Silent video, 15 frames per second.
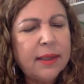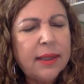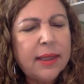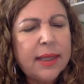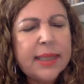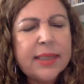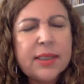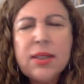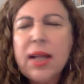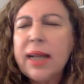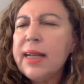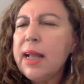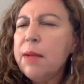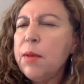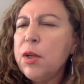It's not
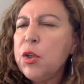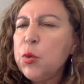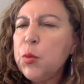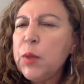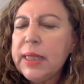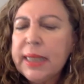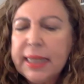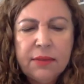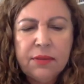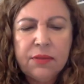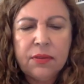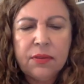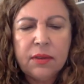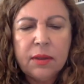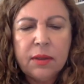how much we
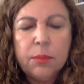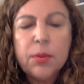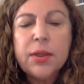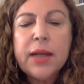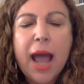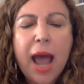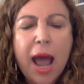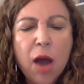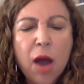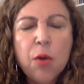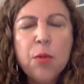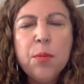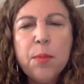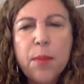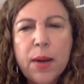give, but how
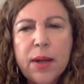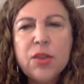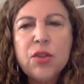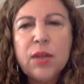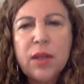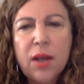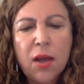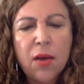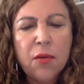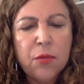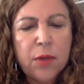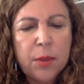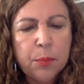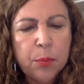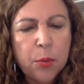much love
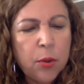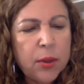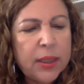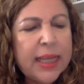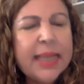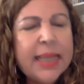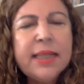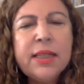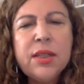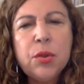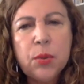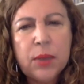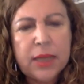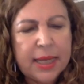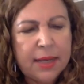we put into
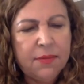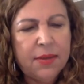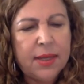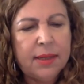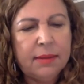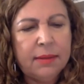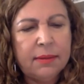giving.